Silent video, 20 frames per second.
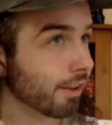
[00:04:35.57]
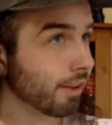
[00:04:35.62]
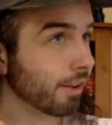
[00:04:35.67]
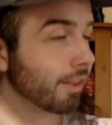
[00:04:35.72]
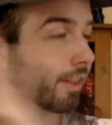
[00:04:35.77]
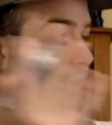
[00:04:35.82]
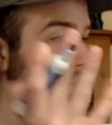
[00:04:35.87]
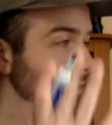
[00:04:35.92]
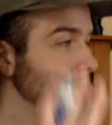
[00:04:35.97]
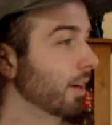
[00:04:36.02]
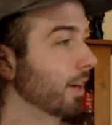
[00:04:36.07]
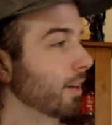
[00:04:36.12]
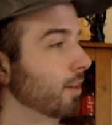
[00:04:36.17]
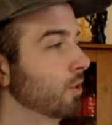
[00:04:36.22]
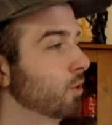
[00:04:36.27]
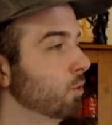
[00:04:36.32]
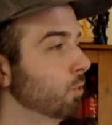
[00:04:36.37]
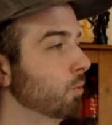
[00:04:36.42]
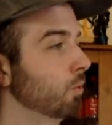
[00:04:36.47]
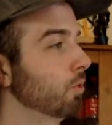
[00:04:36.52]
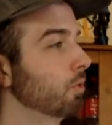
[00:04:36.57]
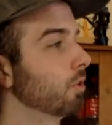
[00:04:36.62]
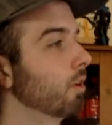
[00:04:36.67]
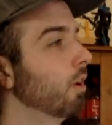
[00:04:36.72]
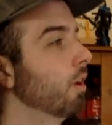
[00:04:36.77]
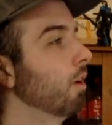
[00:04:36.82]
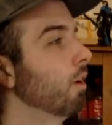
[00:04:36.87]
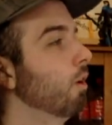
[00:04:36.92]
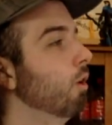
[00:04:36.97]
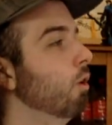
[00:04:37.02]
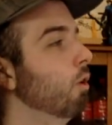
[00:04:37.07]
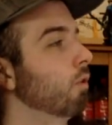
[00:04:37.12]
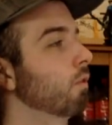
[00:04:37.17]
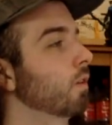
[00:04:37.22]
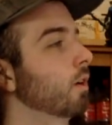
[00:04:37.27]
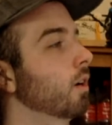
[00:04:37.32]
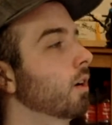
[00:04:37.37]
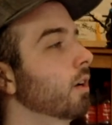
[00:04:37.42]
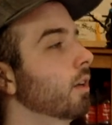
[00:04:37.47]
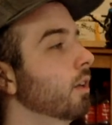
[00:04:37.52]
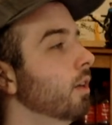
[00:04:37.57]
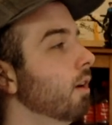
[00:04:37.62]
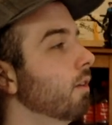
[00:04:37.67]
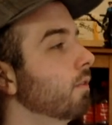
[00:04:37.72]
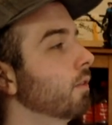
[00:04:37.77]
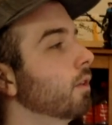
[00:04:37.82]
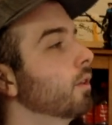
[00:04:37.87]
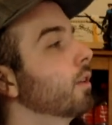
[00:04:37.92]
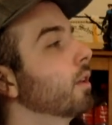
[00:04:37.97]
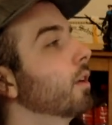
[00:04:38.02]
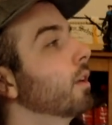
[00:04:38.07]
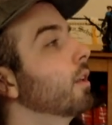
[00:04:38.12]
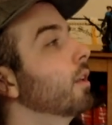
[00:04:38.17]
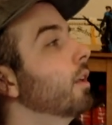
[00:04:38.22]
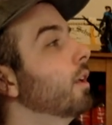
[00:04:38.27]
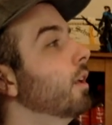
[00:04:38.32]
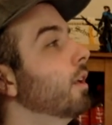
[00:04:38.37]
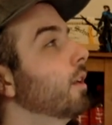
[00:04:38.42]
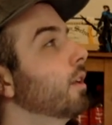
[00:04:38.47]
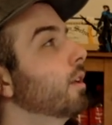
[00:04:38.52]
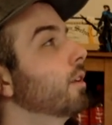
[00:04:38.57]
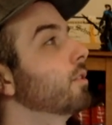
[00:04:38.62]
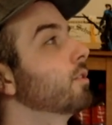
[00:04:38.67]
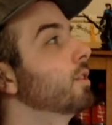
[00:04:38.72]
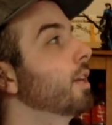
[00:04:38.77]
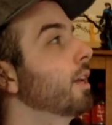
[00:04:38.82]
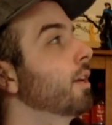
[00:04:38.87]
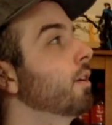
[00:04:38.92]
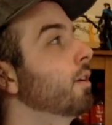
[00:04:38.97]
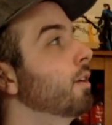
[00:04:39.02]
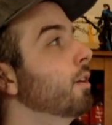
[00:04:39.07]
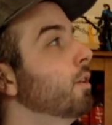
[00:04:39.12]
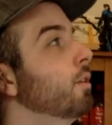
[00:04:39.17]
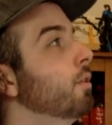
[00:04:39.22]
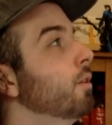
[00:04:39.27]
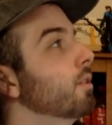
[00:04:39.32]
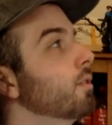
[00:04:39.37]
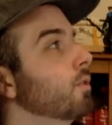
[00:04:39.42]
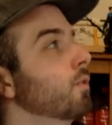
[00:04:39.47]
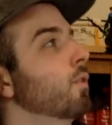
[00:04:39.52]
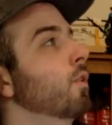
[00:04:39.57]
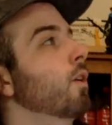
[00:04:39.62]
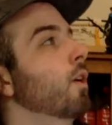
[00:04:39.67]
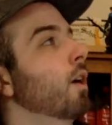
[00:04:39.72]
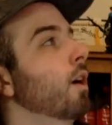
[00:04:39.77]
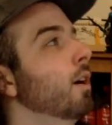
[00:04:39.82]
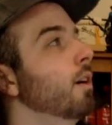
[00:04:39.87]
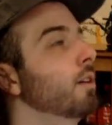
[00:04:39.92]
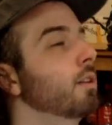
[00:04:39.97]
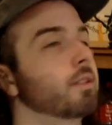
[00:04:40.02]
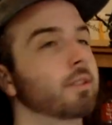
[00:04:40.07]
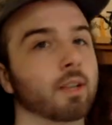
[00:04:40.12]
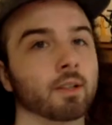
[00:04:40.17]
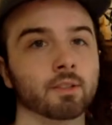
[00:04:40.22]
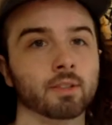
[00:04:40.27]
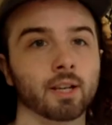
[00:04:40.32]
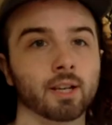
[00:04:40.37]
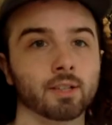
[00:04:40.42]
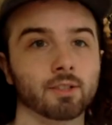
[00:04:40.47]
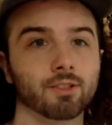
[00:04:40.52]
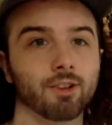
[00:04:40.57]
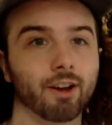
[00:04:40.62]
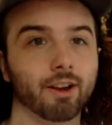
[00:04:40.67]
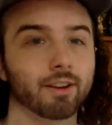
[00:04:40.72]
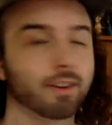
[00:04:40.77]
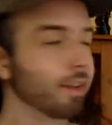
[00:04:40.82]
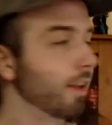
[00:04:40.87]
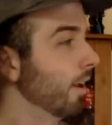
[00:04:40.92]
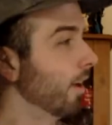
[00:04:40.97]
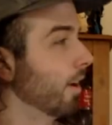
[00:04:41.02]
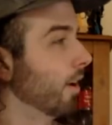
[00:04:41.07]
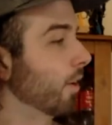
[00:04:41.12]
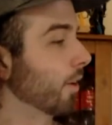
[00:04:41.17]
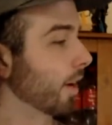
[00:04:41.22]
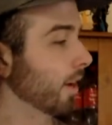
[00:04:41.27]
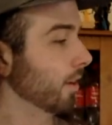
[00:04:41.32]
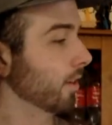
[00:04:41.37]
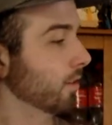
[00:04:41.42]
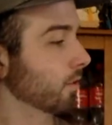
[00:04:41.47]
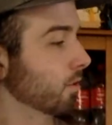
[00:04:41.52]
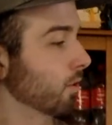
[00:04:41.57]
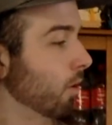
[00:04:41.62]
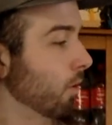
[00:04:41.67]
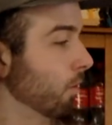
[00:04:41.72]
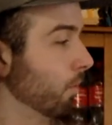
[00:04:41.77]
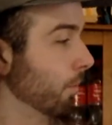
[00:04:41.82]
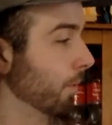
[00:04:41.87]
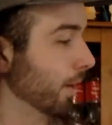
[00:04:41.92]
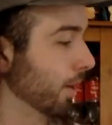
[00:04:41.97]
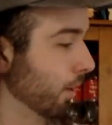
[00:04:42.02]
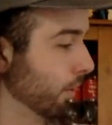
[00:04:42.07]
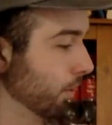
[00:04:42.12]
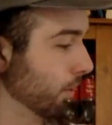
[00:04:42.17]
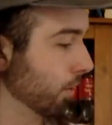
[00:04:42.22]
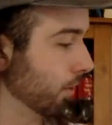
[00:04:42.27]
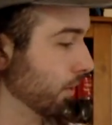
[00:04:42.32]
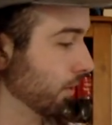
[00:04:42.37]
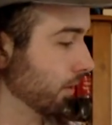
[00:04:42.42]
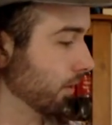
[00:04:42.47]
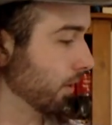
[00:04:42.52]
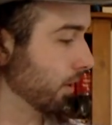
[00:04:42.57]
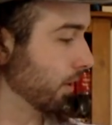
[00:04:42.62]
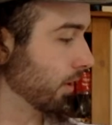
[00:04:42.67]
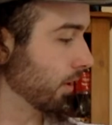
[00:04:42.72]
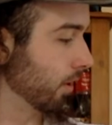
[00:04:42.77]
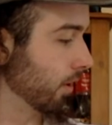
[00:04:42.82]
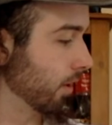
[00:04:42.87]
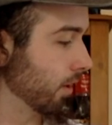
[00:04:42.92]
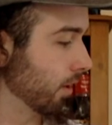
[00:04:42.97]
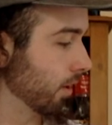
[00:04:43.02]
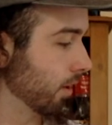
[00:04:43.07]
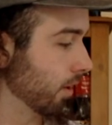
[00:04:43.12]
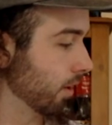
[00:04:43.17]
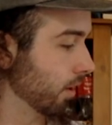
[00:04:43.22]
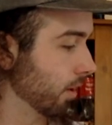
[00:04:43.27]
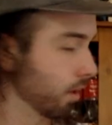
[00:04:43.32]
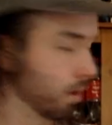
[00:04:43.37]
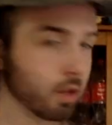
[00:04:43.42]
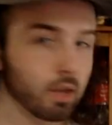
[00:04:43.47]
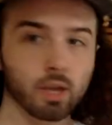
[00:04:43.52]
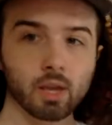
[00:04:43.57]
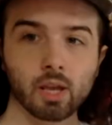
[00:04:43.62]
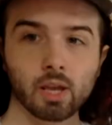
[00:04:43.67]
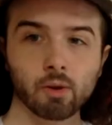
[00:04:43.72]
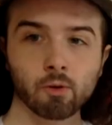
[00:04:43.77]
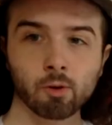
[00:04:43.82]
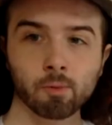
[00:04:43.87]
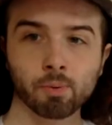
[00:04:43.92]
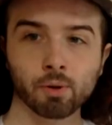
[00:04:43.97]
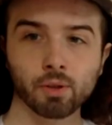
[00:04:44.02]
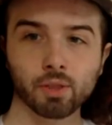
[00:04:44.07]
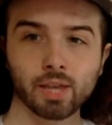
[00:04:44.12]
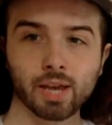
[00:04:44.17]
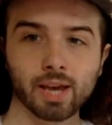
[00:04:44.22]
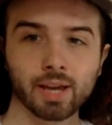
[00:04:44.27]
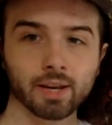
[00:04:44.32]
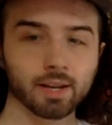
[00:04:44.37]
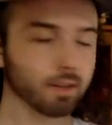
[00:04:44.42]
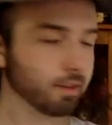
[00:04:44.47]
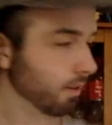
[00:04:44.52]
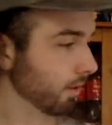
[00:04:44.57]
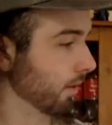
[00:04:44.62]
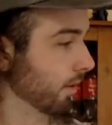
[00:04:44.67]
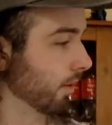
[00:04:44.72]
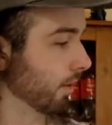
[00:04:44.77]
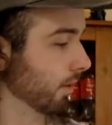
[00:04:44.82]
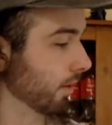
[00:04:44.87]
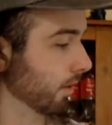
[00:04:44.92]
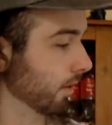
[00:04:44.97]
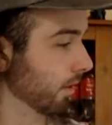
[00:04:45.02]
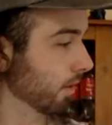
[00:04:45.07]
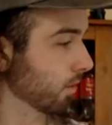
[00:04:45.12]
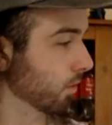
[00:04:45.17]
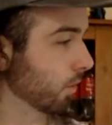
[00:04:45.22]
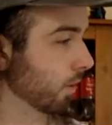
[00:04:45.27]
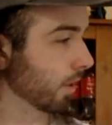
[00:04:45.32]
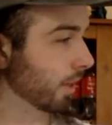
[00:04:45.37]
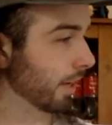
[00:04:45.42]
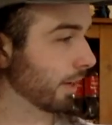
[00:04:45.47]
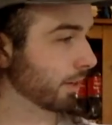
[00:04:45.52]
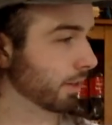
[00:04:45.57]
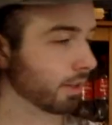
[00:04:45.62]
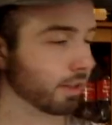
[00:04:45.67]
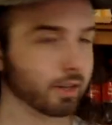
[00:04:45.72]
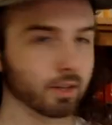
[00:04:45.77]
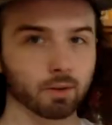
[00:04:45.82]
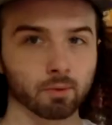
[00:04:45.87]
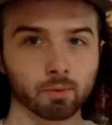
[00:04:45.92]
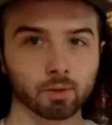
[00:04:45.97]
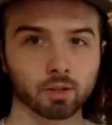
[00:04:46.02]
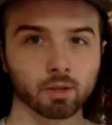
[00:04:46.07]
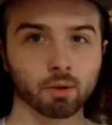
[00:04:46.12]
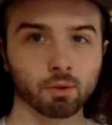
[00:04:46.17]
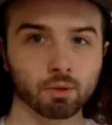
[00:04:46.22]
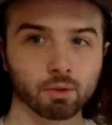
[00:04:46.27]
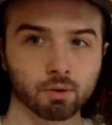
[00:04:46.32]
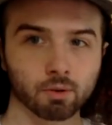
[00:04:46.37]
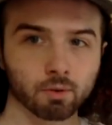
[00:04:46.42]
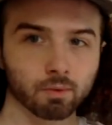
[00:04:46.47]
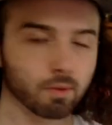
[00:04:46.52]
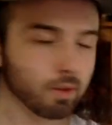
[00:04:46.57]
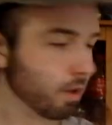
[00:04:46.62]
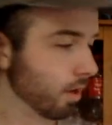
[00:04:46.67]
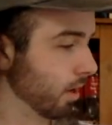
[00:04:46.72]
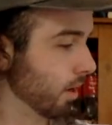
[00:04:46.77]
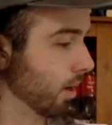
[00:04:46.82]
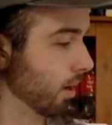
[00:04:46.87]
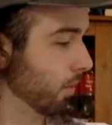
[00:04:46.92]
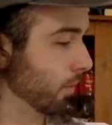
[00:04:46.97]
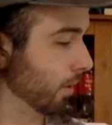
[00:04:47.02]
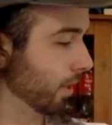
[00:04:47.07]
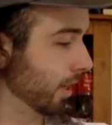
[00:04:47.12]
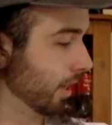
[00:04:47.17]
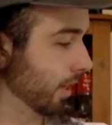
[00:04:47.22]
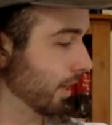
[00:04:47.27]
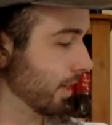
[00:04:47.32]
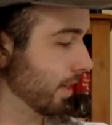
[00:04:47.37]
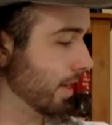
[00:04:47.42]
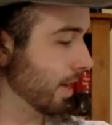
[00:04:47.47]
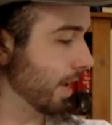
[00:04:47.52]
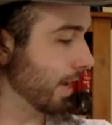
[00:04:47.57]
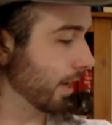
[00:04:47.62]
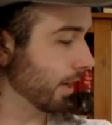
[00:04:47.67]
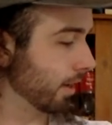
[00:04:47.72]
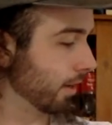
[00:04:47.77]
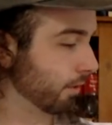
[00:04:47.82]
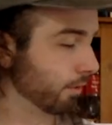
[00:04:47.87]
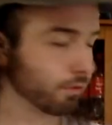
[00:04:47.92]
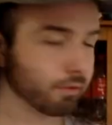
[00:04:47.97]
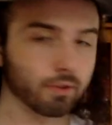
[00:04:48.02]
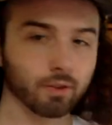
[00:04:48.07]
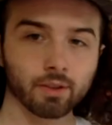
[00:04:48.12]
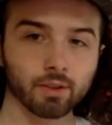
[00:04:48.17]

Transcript: That's right, joules over Kelvin. Standard units for our delta S naught. Okay, so when we go through, and we put that in to our calculator, we go through, we get negative